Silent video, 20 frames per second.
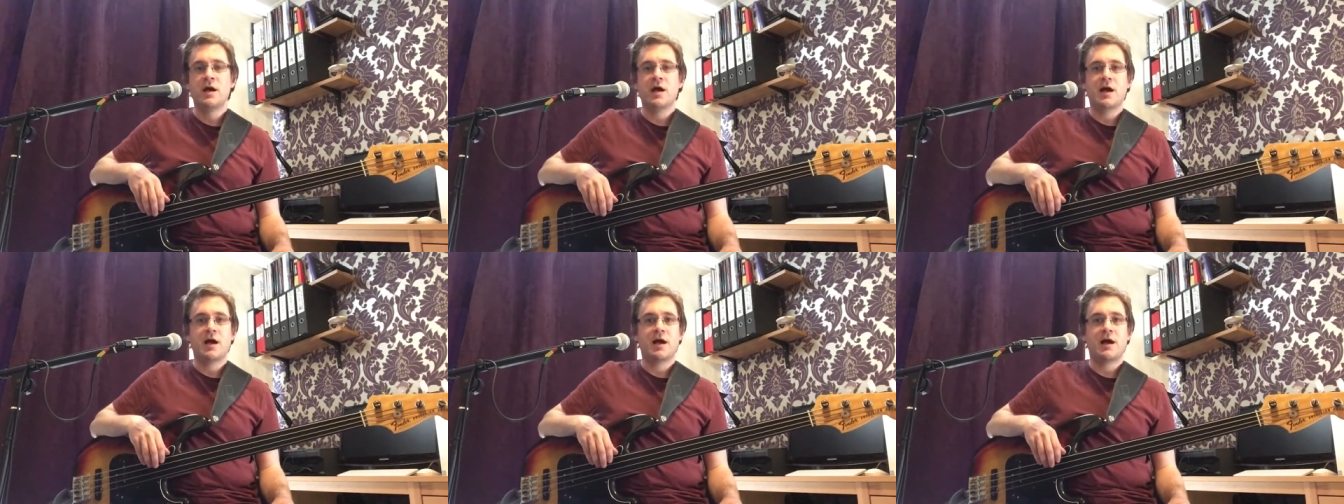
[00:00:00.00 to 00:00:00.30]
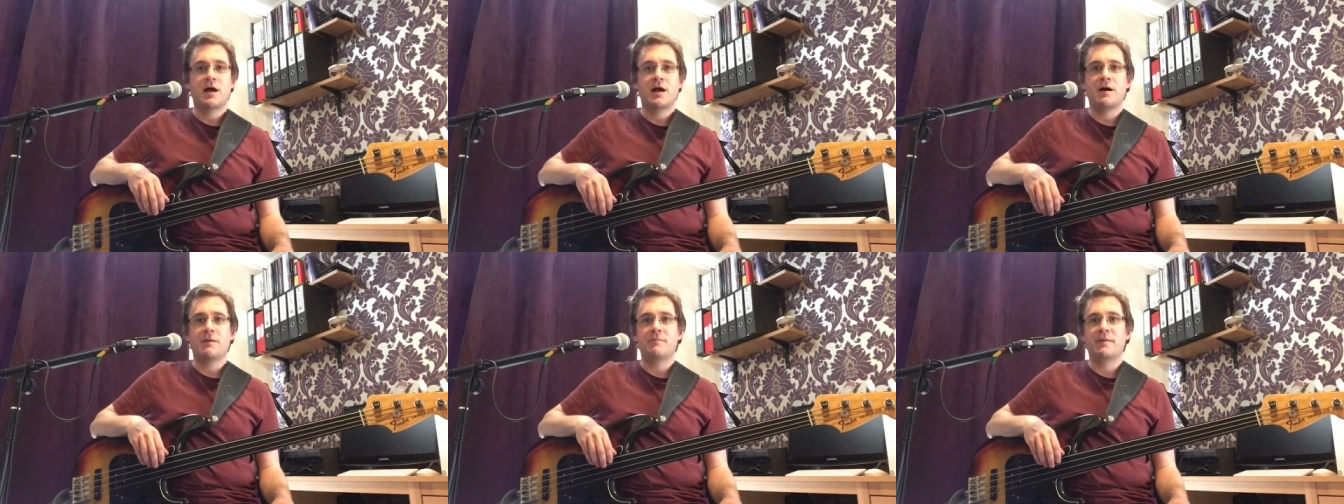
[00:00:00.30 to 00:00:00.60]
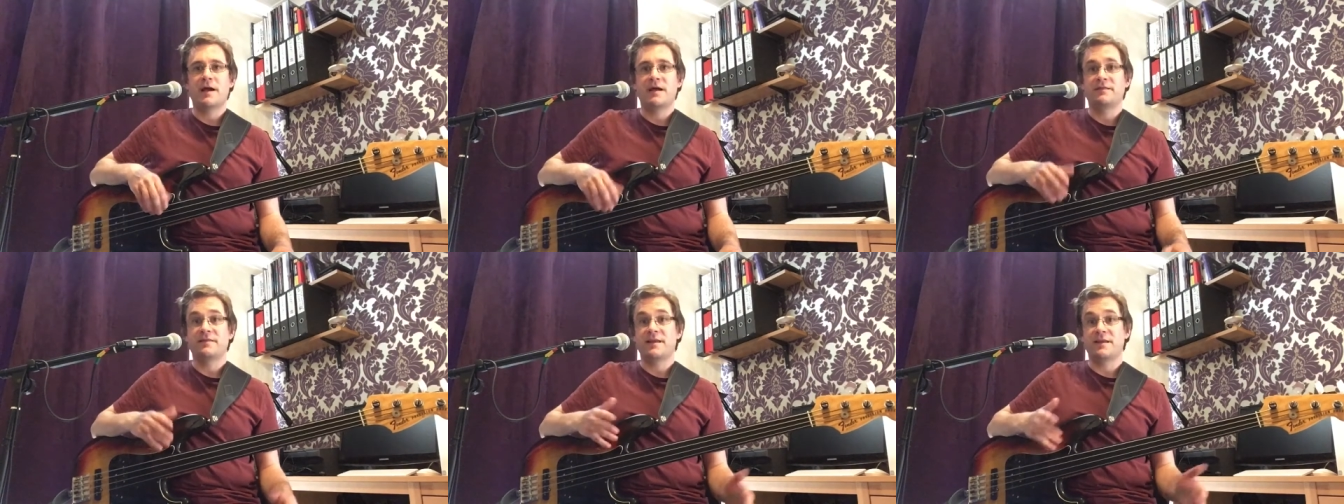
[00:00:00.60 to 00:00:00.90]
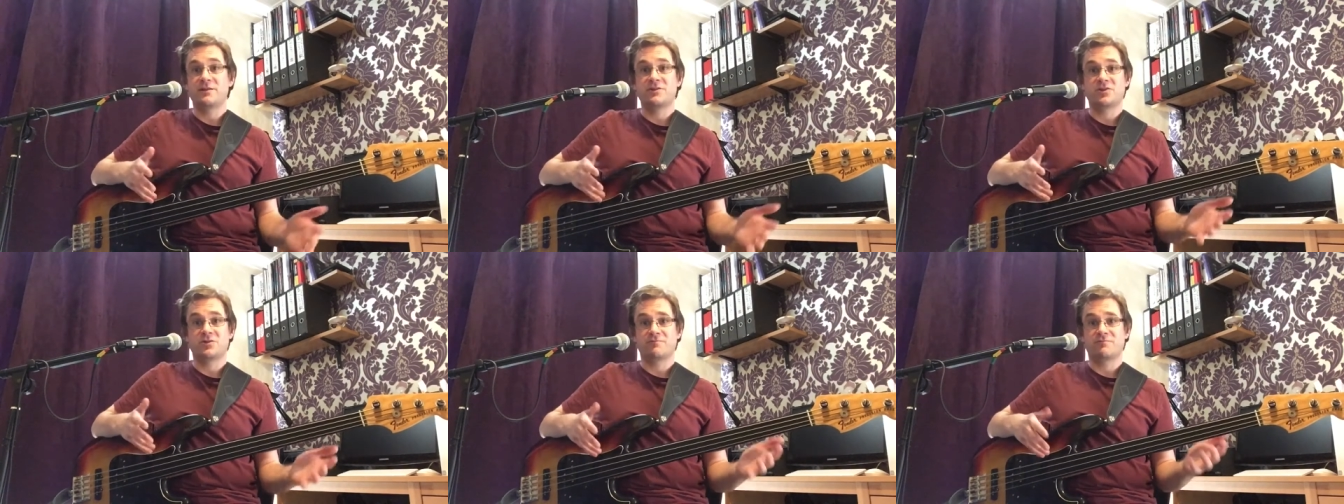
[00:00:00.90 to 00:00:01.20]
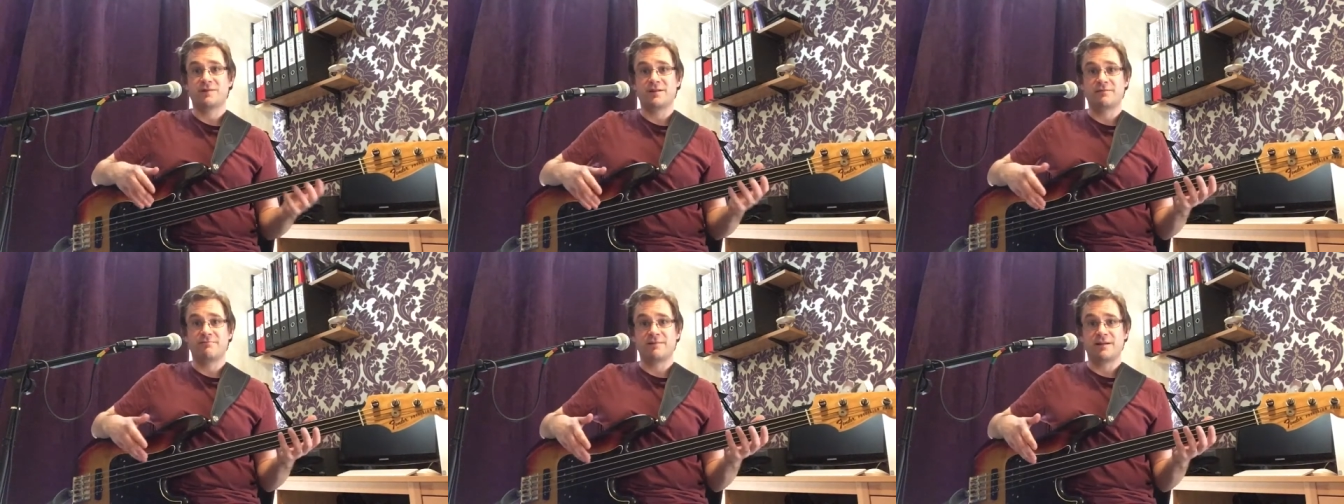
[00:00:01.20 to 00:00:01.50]
And they're just
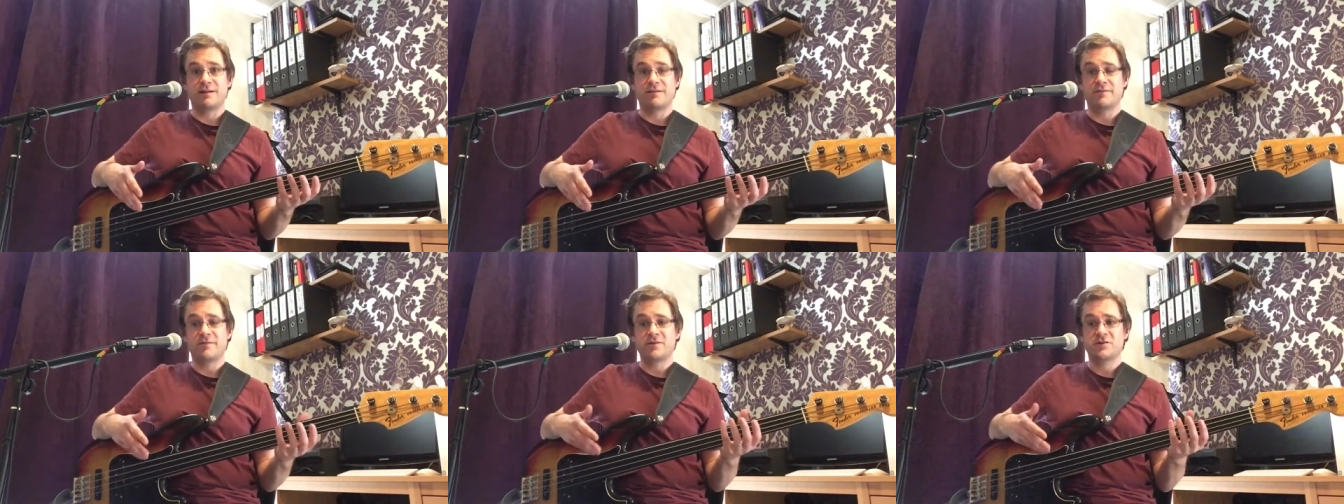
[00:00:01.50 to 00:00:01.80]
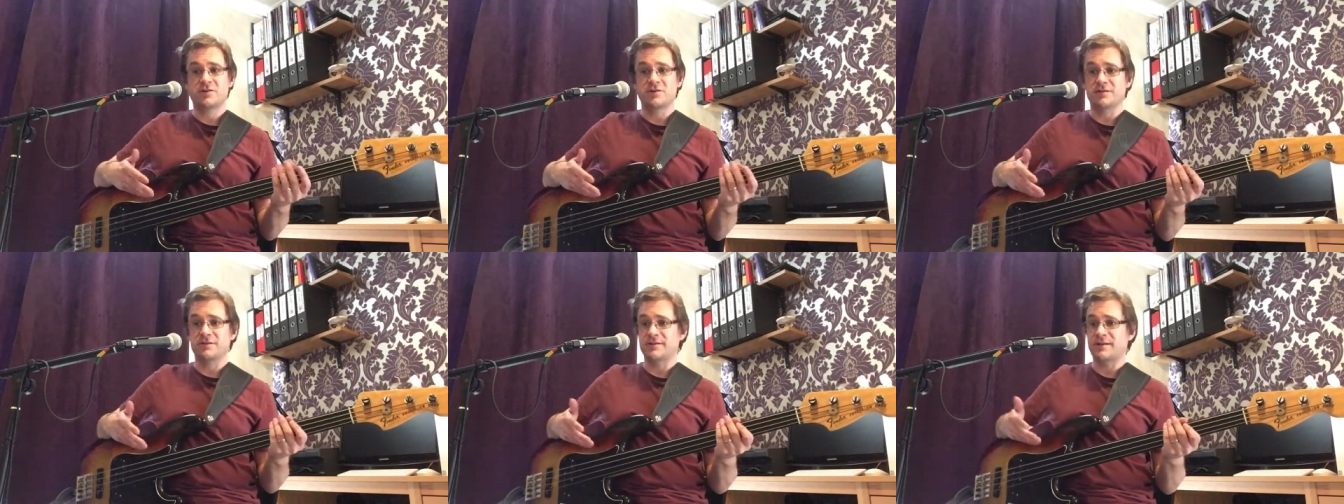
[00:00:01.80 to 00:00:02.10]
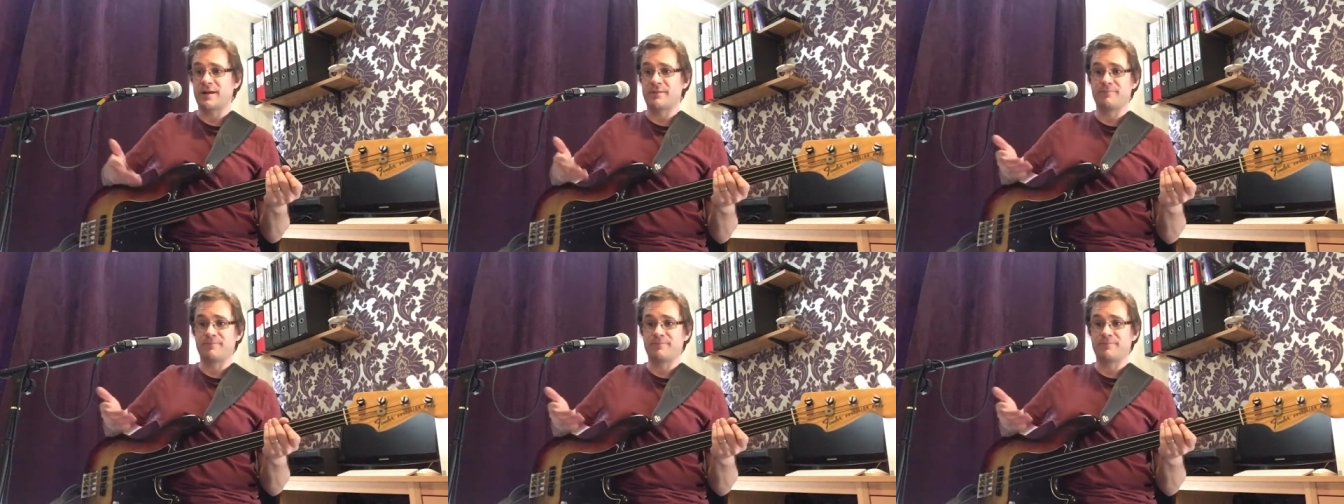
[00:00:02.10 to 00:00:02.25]
really, really efficient.